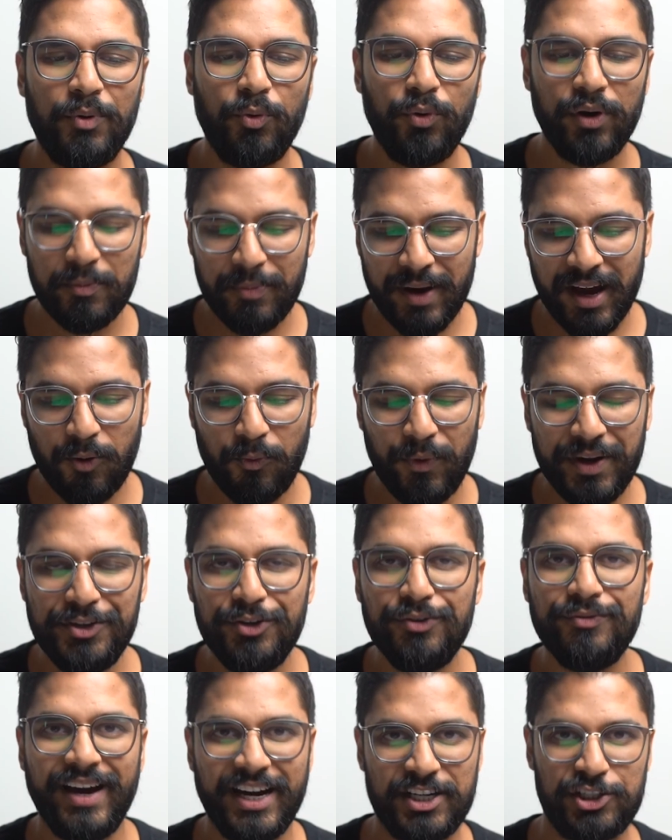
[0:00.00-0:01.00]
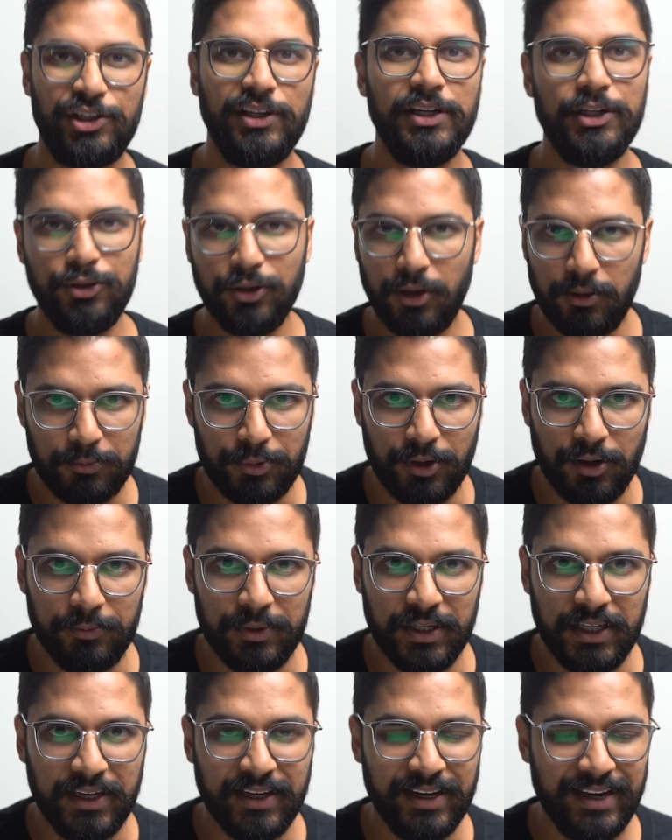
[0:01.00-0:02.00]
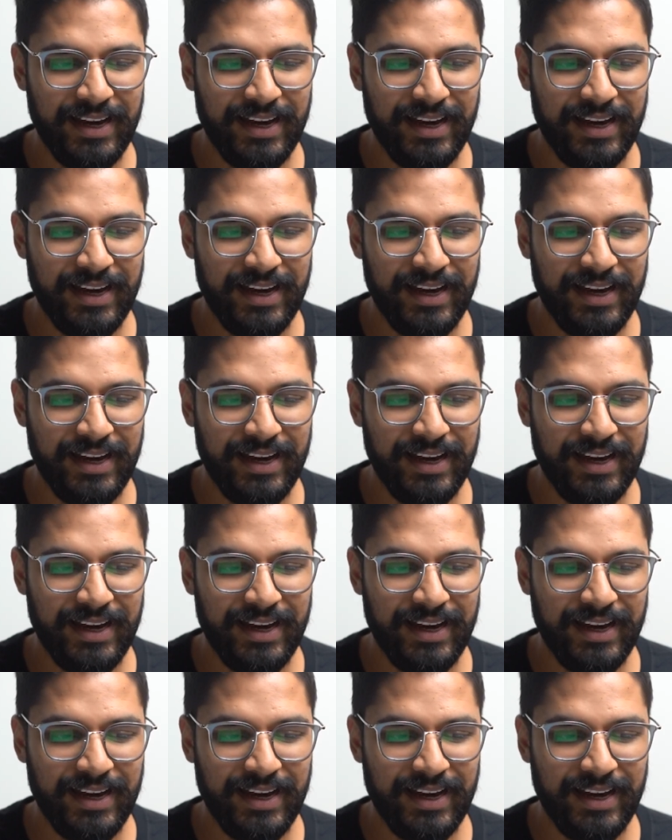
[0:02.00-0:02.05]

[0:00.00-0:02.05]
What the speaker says: But what about when you've actually got property?